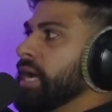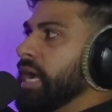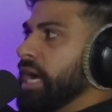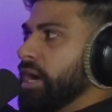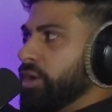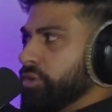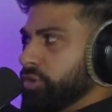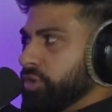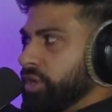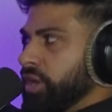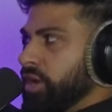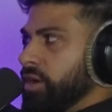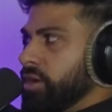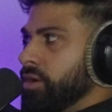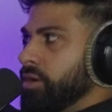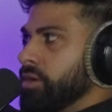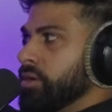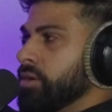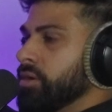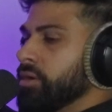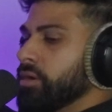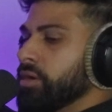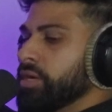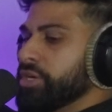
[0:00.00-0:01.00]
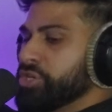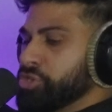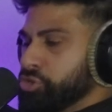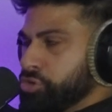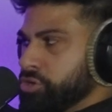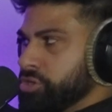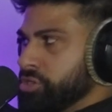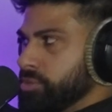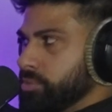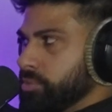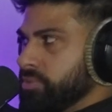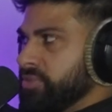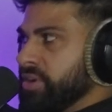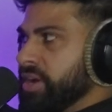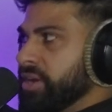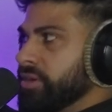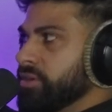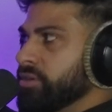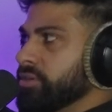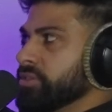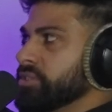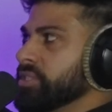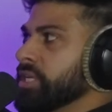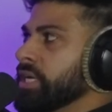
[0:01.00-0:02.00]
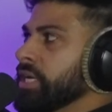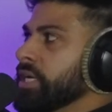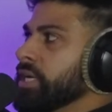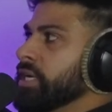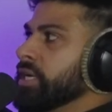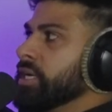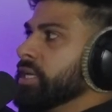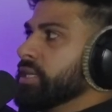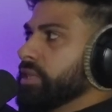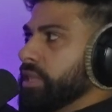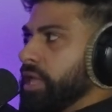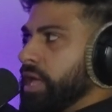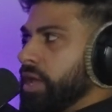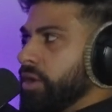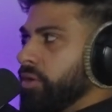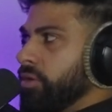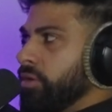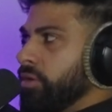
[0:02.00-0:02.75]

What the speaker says: healthcare insurance providers that